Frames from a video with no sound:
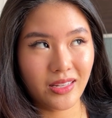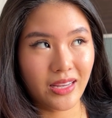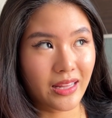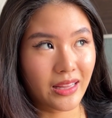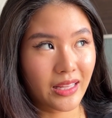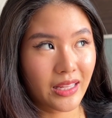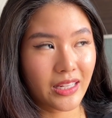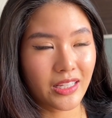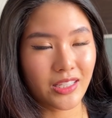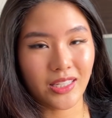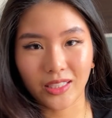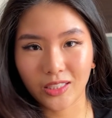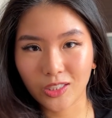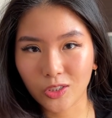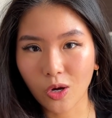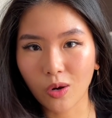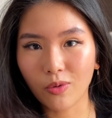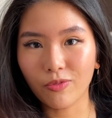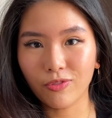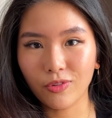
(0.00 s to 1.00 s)
and then it's like the
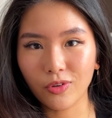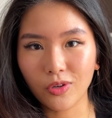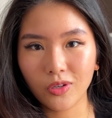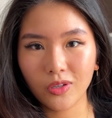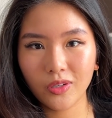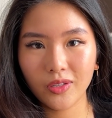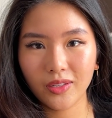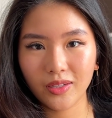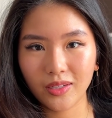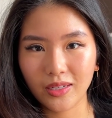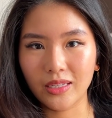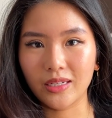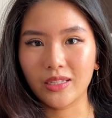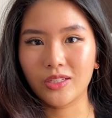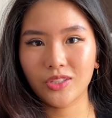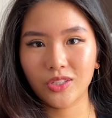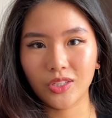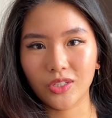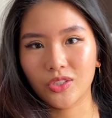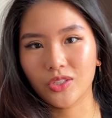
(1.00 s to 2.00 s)
top floor and
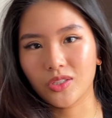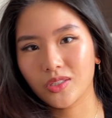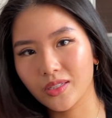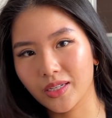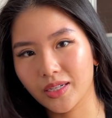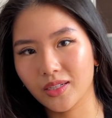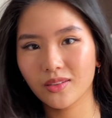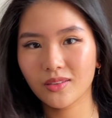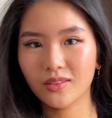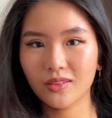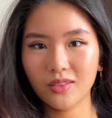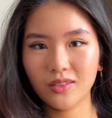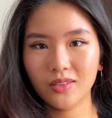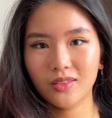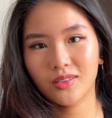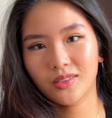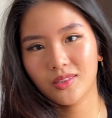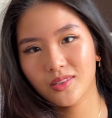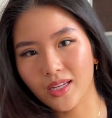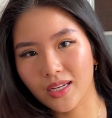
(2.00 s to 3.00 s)
it's like just like
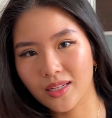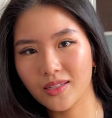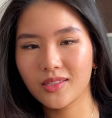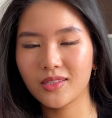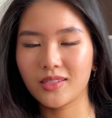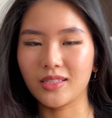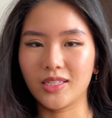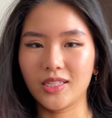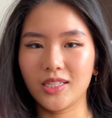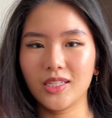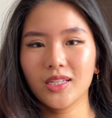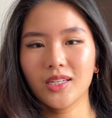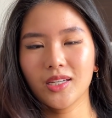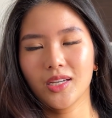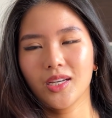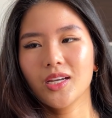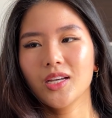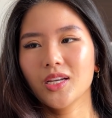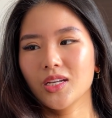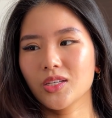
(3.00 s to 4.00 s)
sun city,
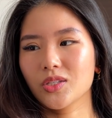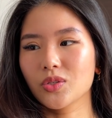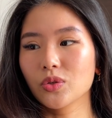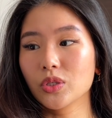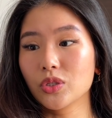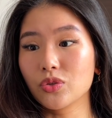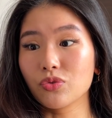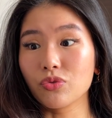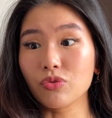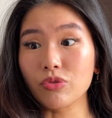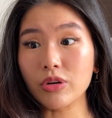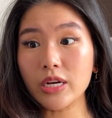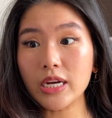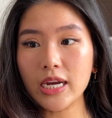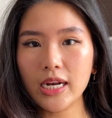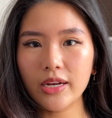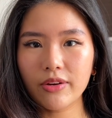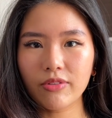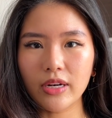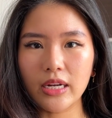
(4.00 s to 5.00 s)
so it's
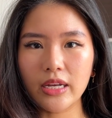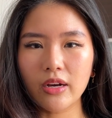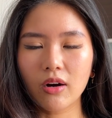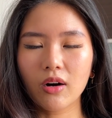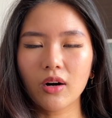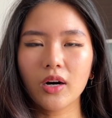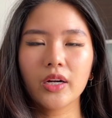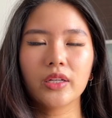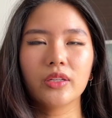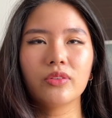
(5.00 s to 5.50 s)
really hot.